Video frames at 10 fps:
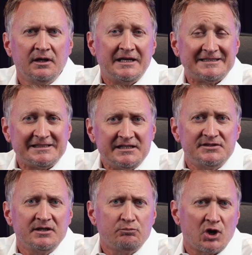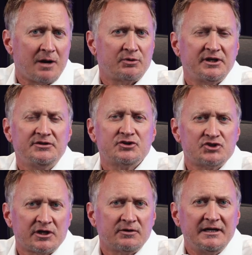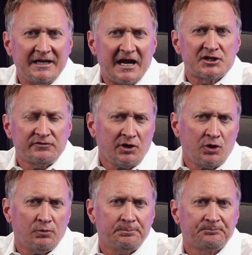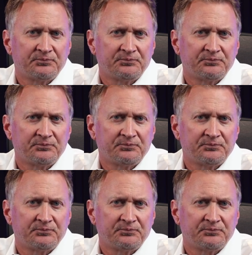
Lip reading: is leasing property to generate cash flow.